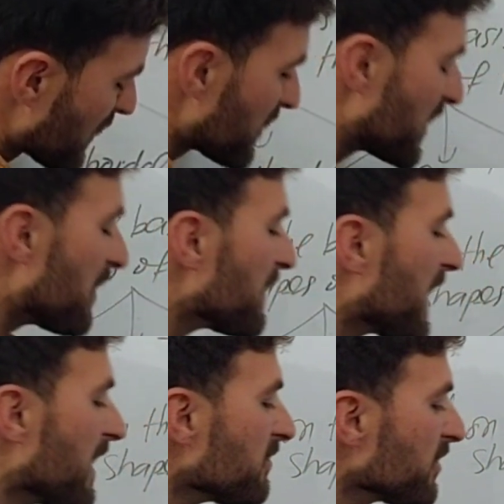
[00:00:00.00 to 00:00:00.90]
They will
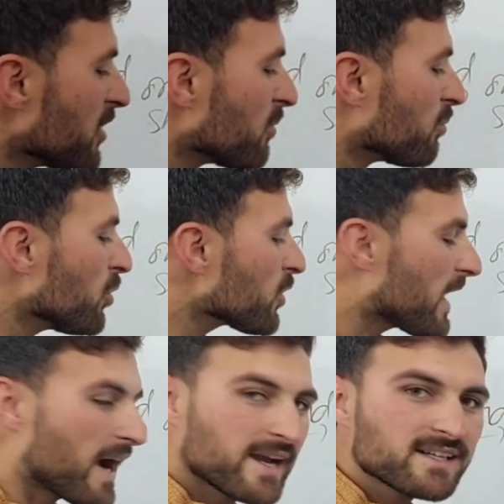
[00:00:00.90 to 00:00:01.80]
have more
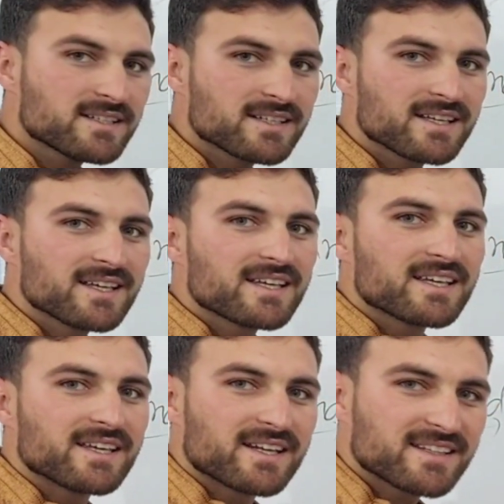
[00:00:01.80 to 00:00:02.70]
height
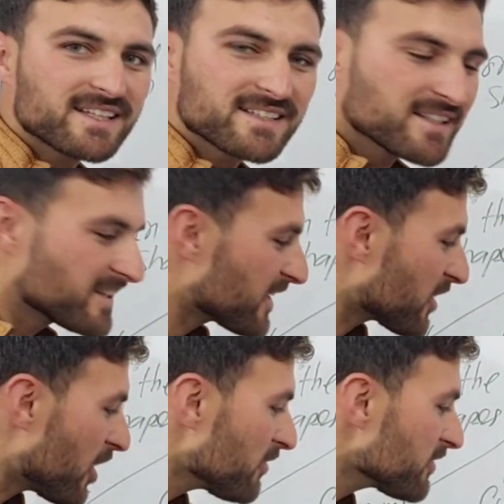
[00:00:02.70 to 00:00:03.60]
rather than that
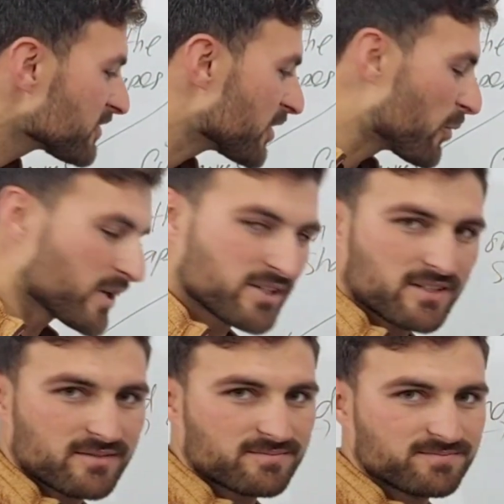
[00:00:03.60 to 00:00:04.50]
of the width.
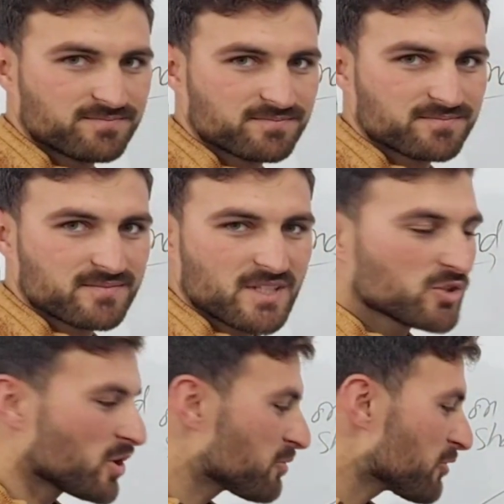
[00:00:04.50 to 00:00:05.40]

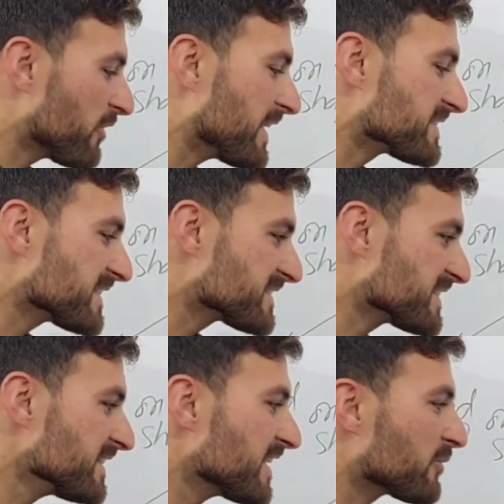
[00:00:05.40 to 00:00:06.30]
So if you find such
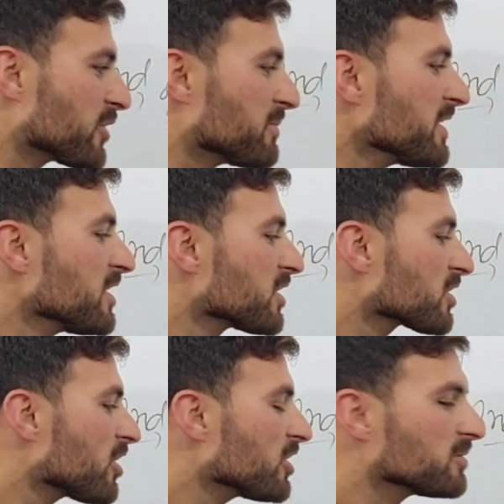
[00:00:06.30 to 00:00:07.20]
cell, that will be
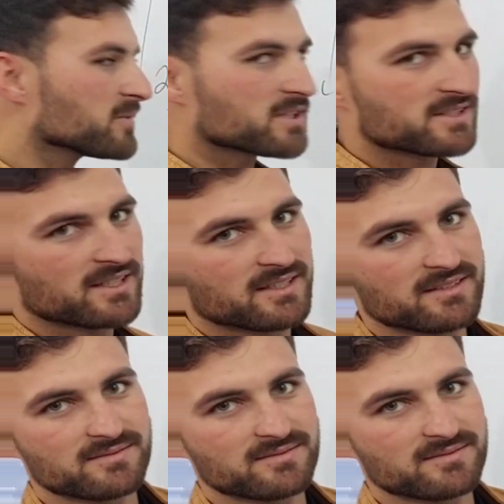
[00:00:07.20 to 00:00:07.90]
columnar cell.